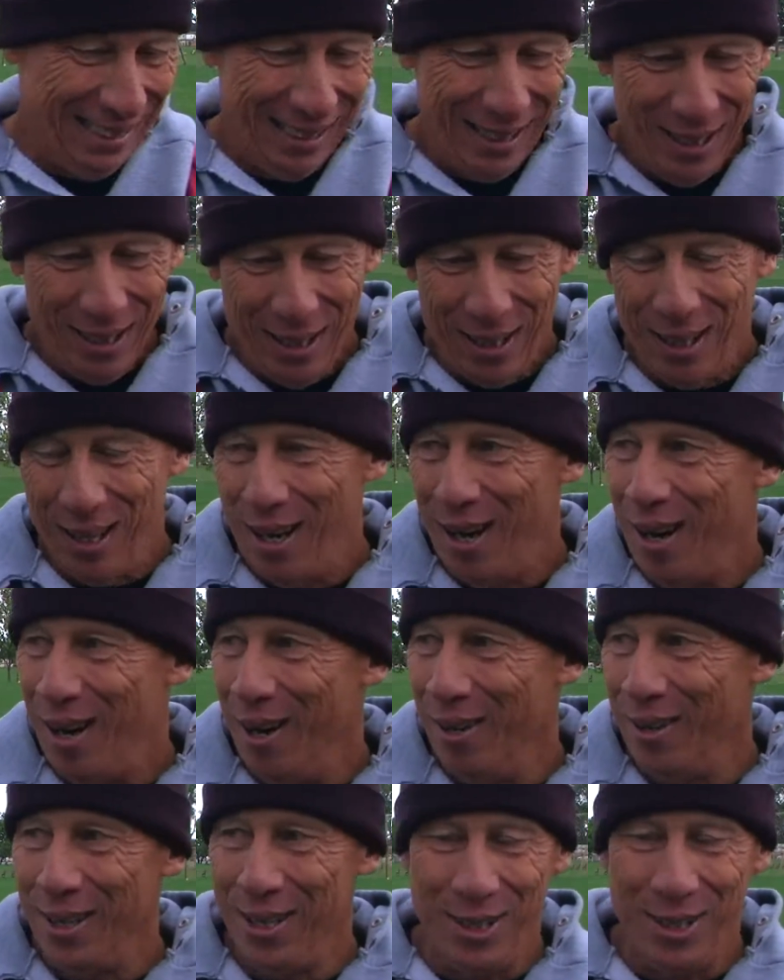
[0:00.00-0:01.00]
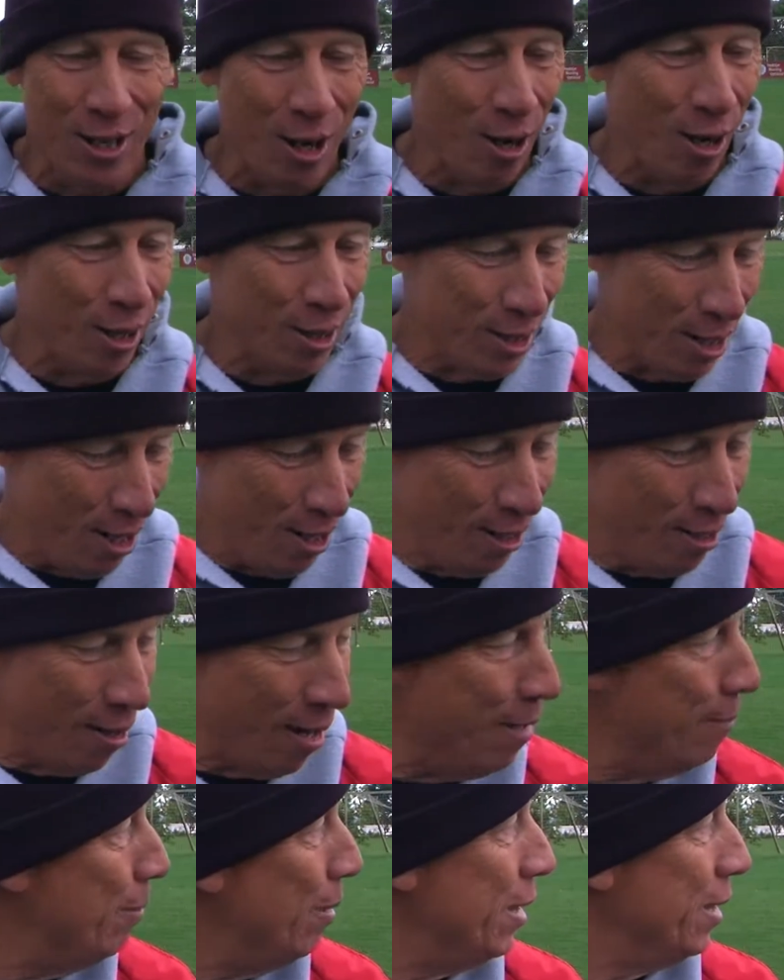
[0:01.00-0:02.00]
Oh, these girls are a
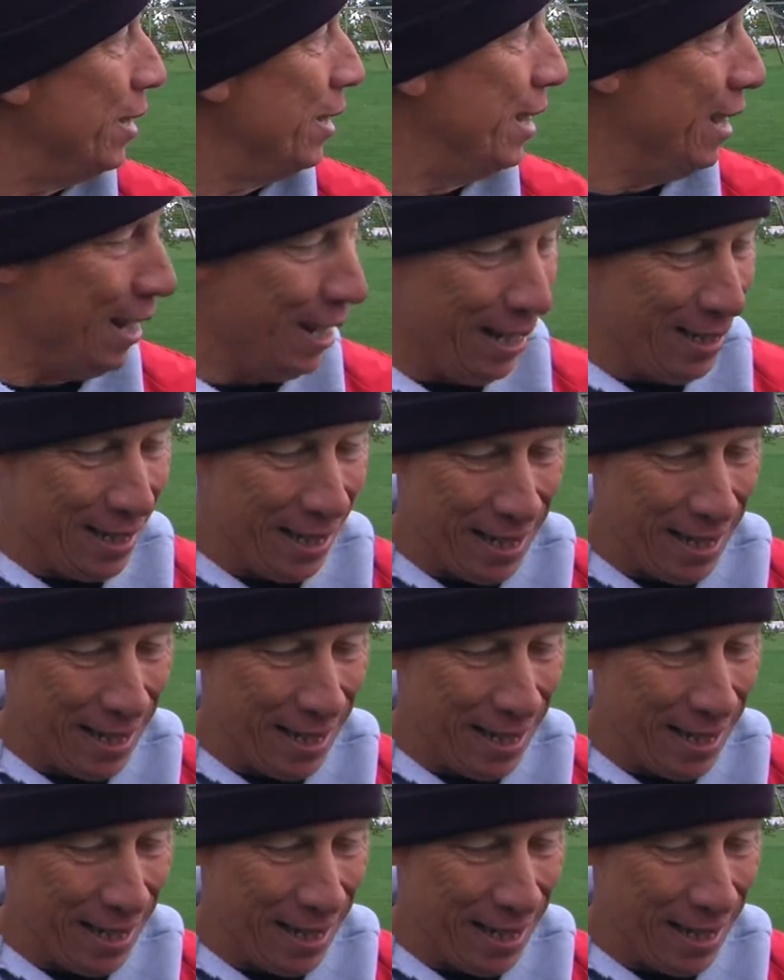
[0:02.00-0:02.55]
great bunch of kids.